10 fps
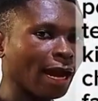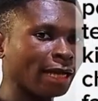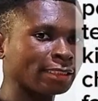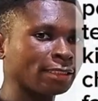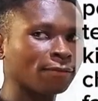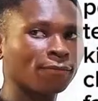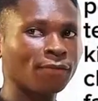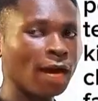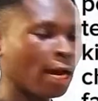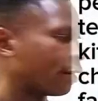as in
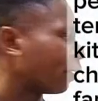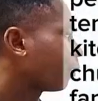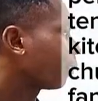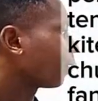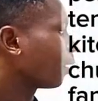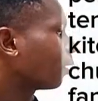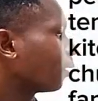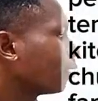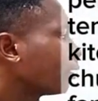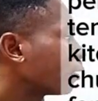fan.
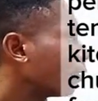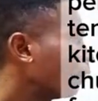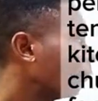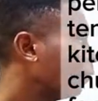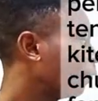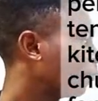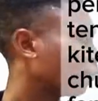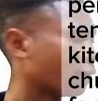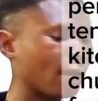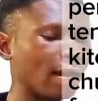This is v,
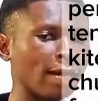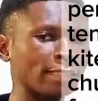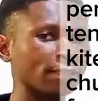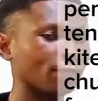as